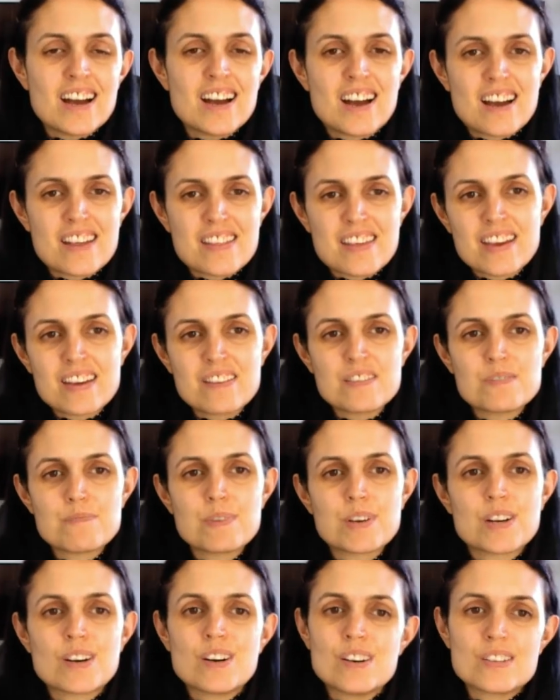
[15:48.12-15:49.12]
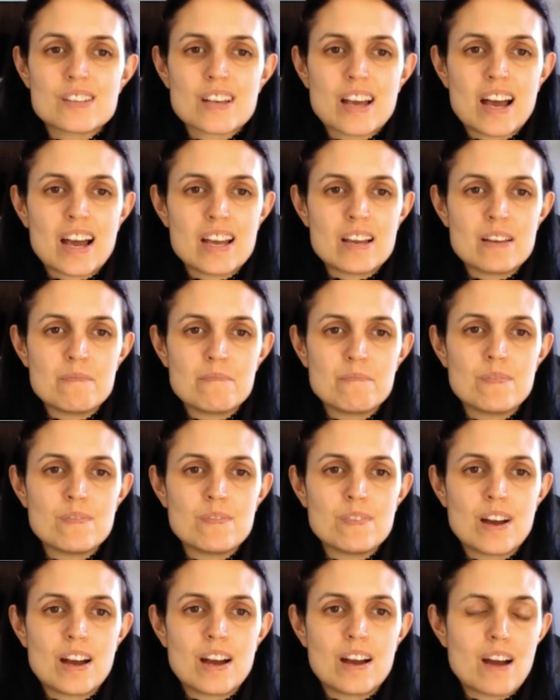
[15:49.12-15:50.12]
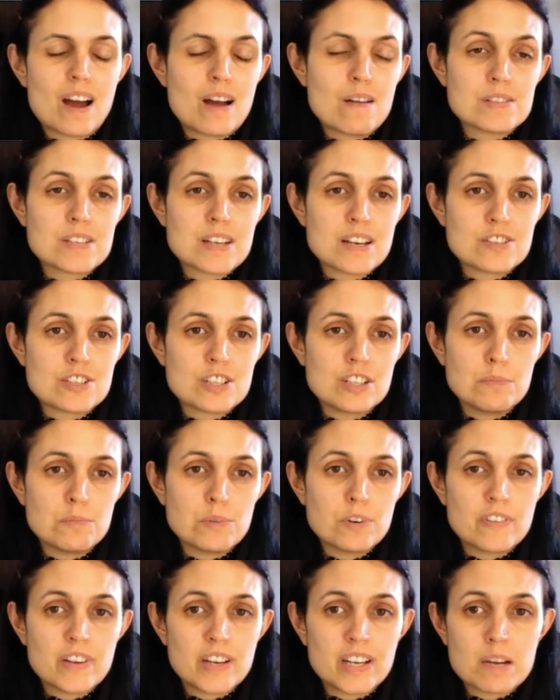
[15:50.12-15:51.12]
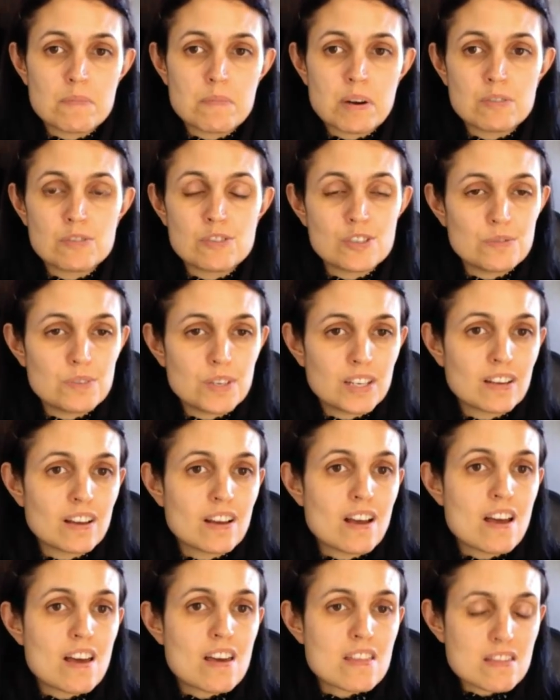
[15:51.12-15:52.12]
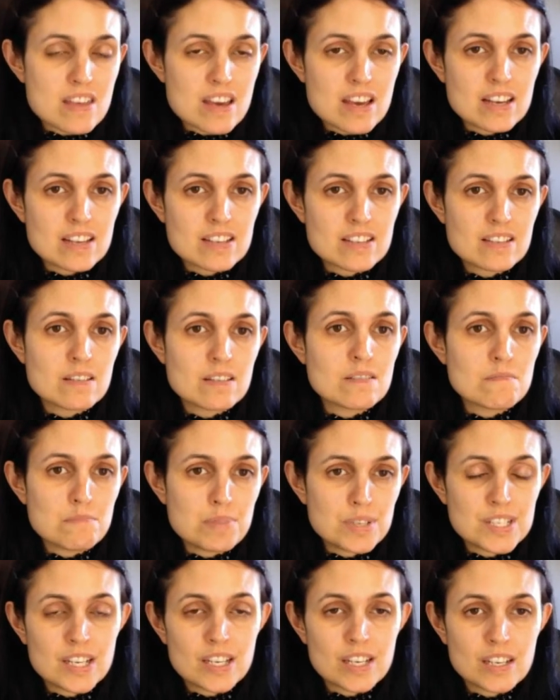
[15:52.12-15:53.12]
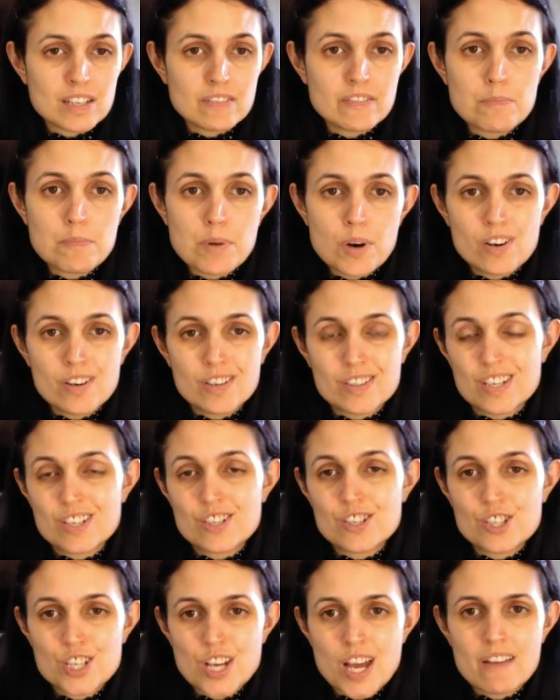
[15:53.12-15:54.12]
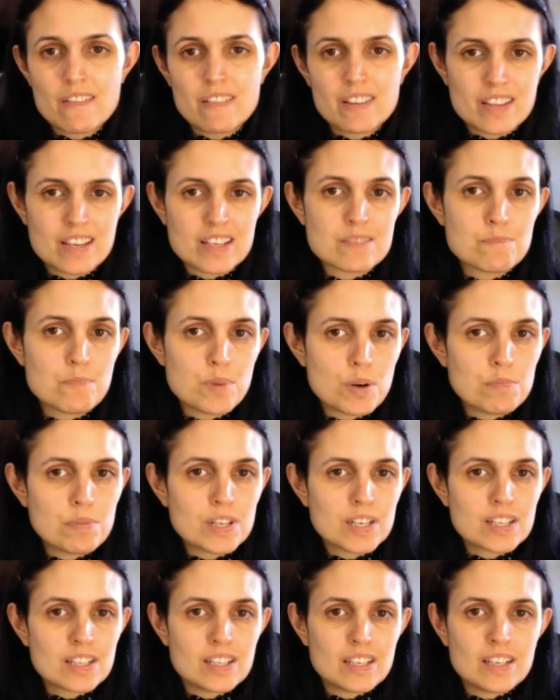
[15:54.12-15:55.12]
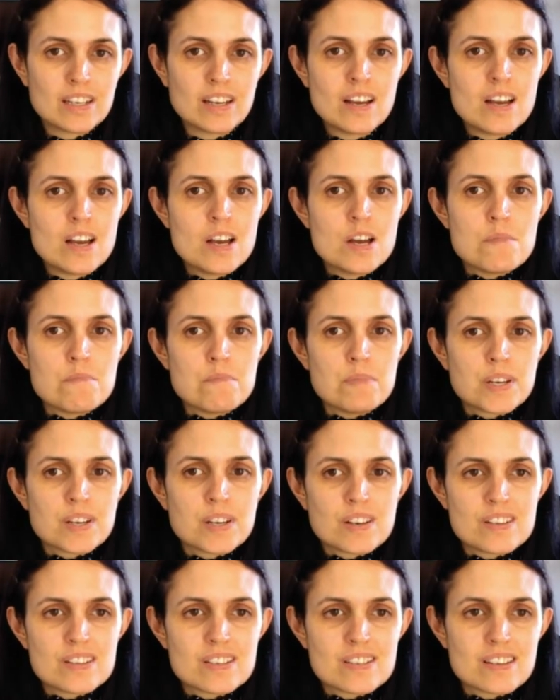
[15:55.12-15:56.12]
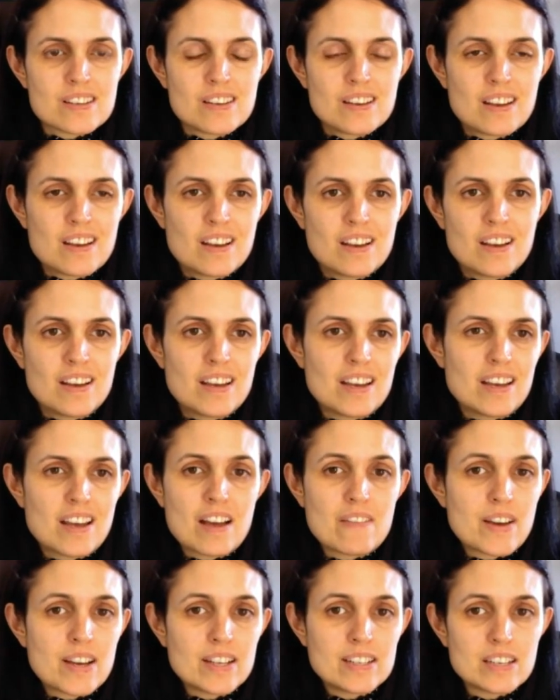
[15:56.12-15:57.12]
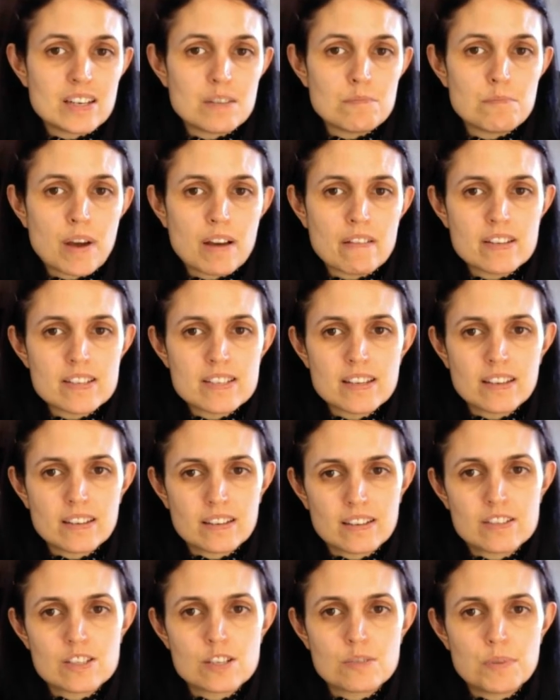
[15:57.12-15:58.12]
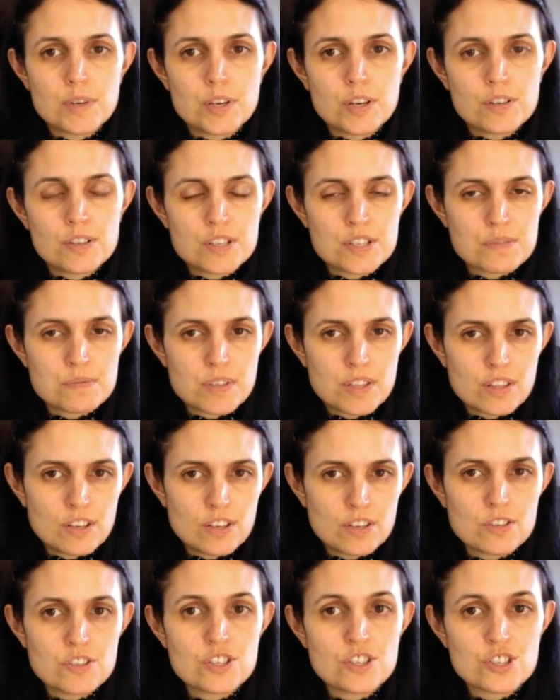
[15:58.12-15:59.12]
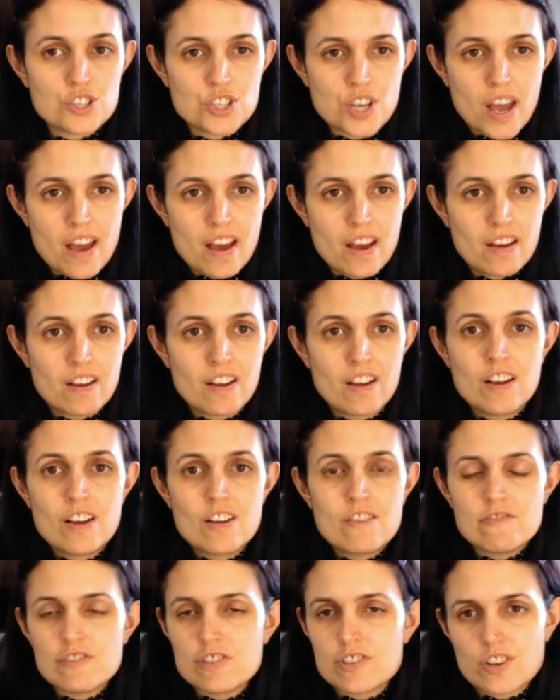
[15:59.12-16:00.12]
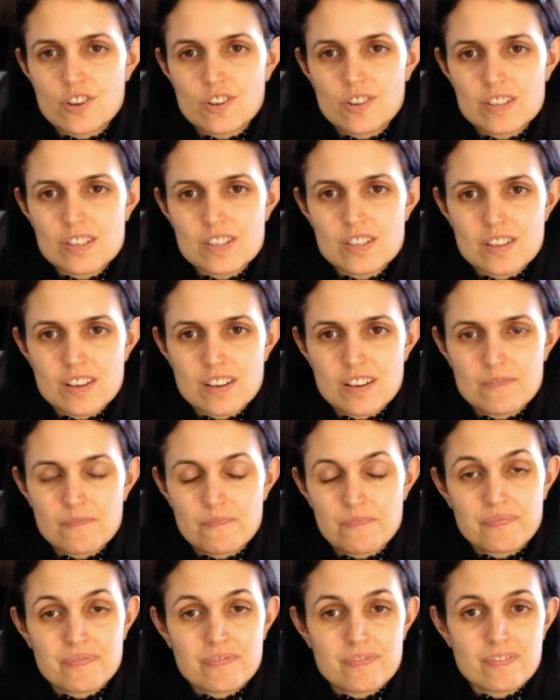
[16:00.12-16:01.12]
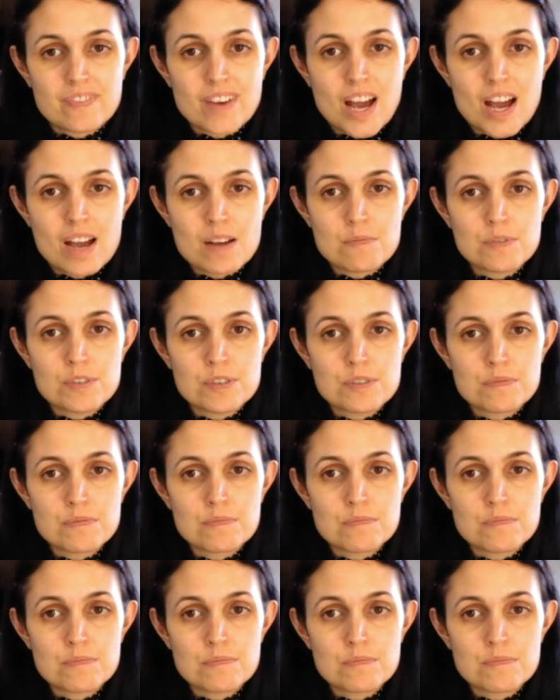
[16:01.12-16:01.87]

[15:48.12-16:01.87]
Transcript: I think it was because I was actually worrying about doing this particular report and sharing this publicly, because I find it embarrassing, to be honest with you, to share results that I would